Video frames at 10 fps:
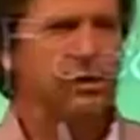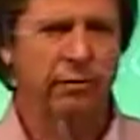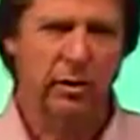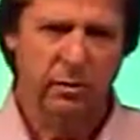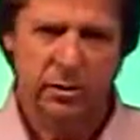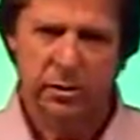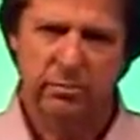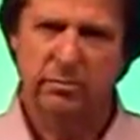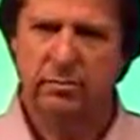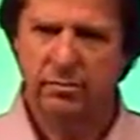if there was,
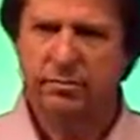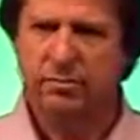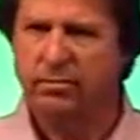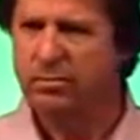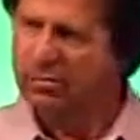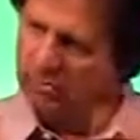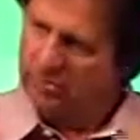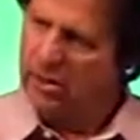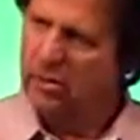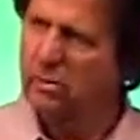
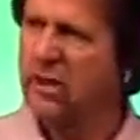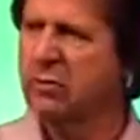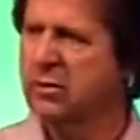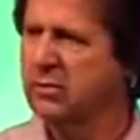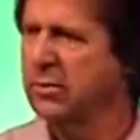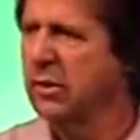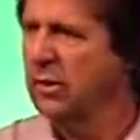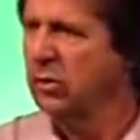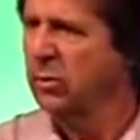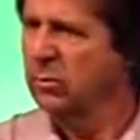you know, someone
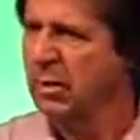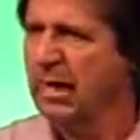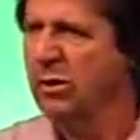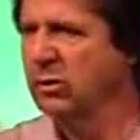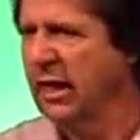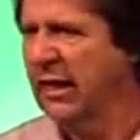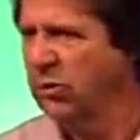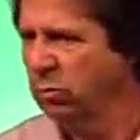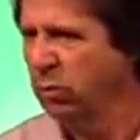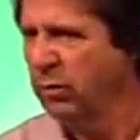who was blind whose eyes
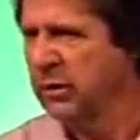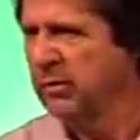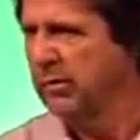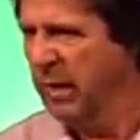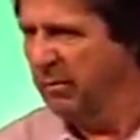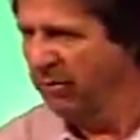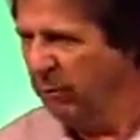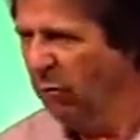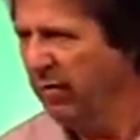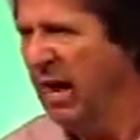were open, there might be
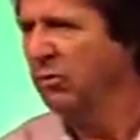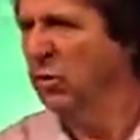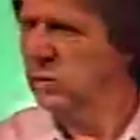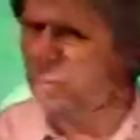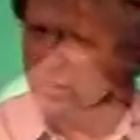four or five of those. We'll